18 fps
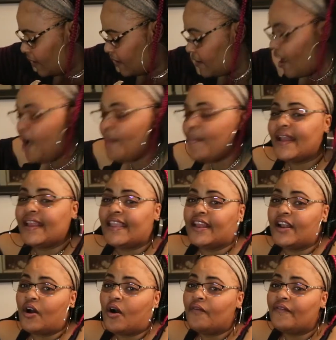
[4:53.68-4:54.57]
Y'all better
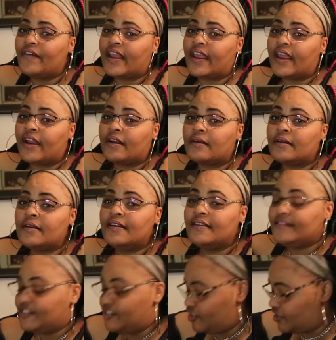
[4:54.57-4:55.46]
get over there
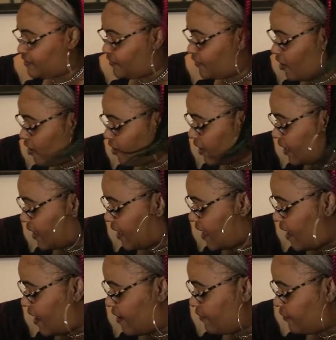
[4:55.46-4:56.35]
to
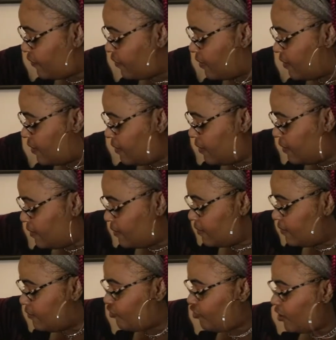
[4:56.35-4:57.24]
Justvlogginglife.
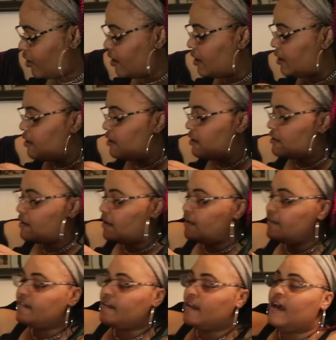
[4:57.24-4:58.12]
She done hooked
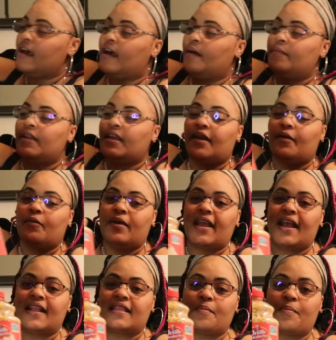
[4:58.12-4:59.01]
us up. Look at, we
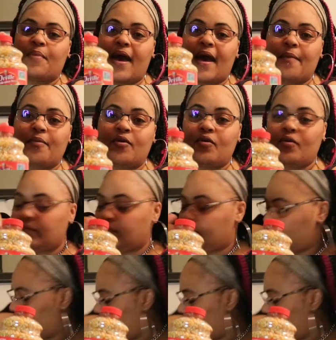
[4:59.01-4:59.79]
got the popcorn.